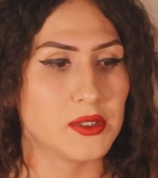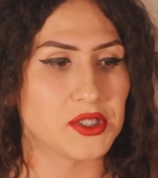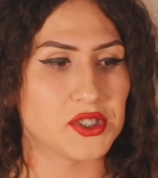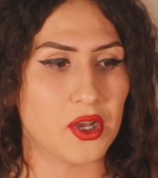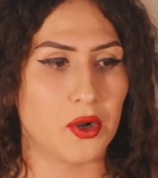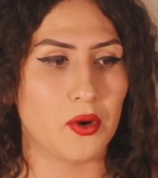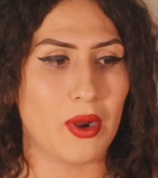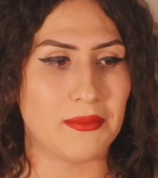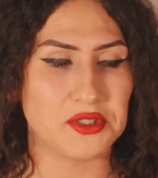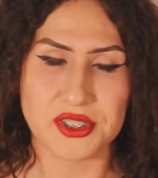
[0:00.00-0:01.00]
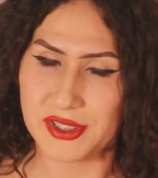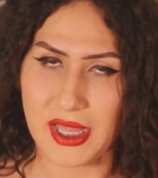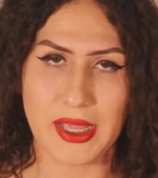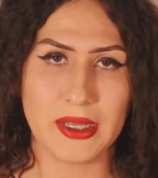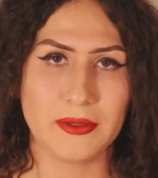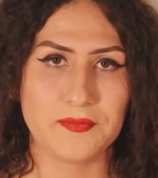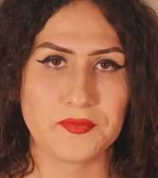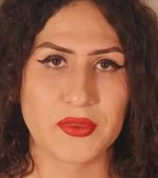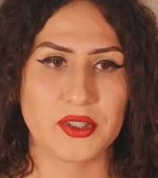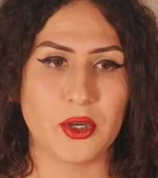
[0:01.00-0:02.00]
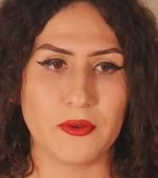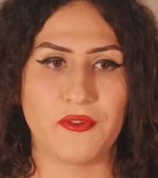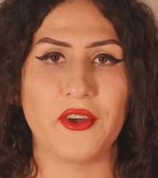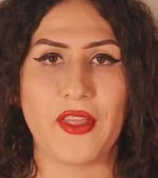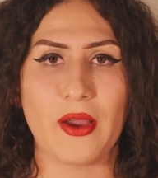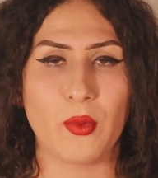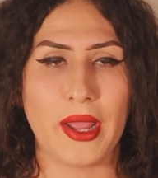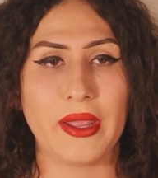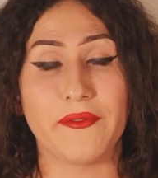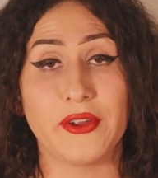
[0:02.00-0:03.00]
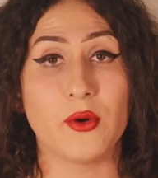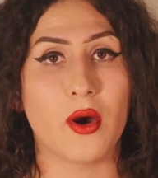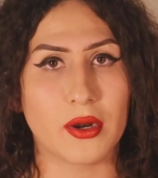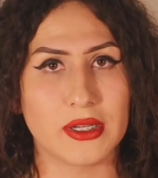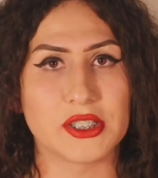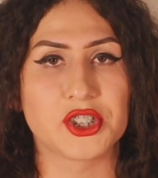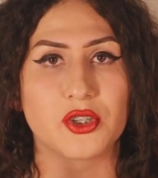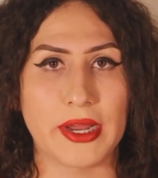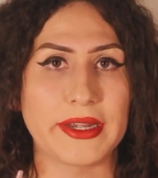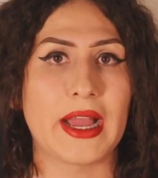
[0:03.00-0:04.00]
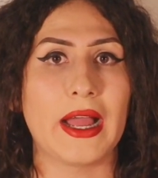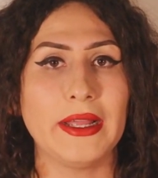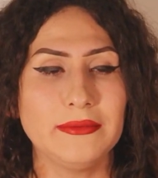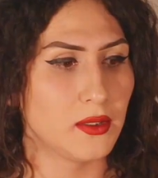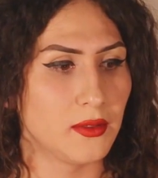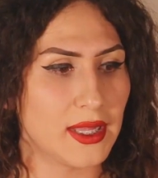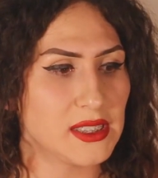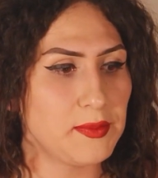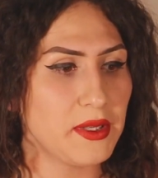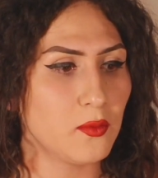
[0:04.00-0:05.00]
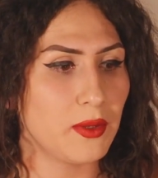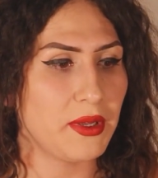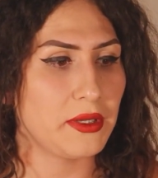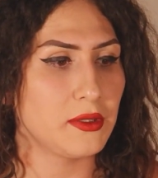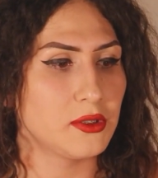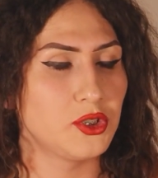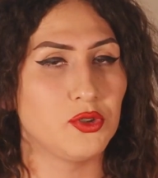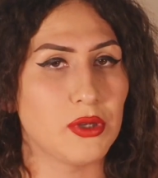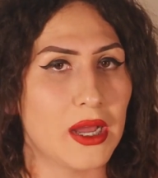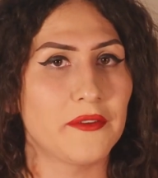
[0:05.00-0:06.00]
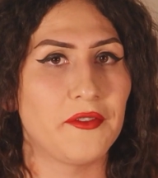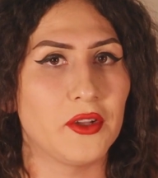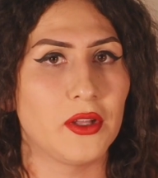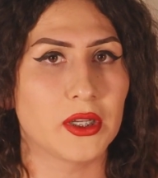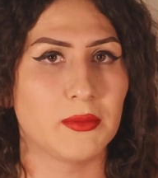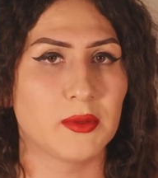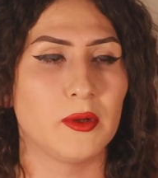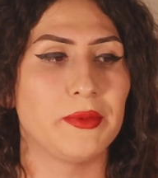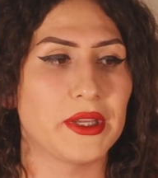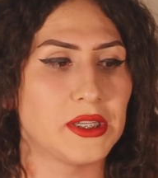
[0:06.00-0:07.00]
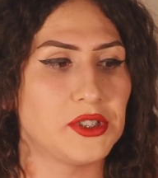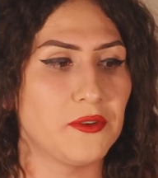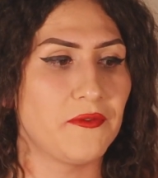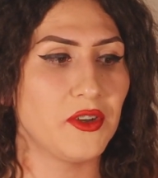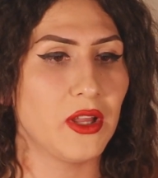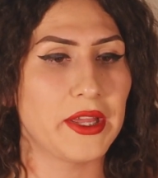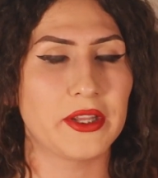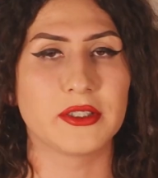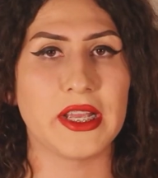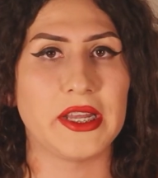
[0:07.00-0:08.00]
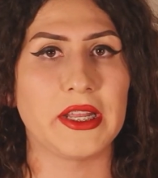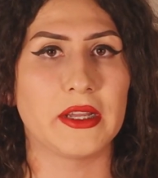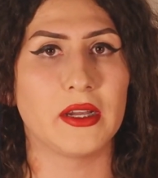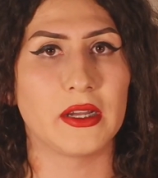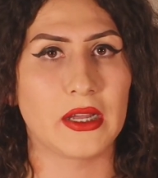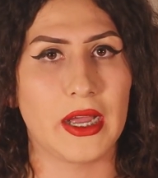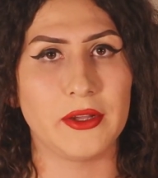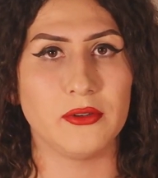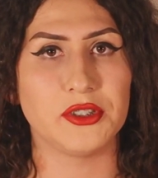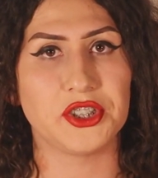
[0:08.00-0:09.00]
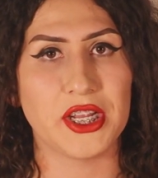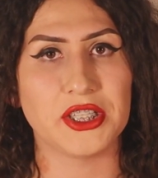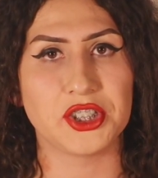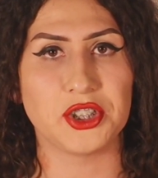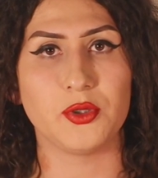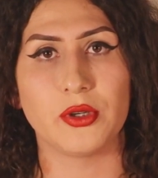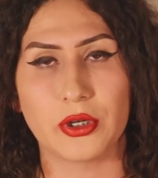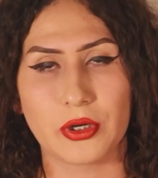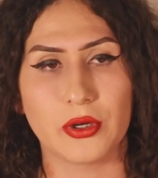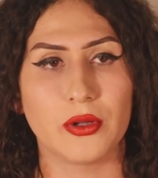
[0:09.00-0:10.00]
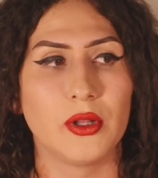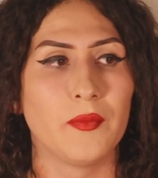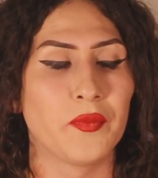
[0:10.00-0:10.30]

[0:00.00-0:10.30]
So I'm just saying, don't feel that way if you are a straight guy. Lesbian women do not feel uncomfortable because you feel like you're dating a guy who's changed into a girl.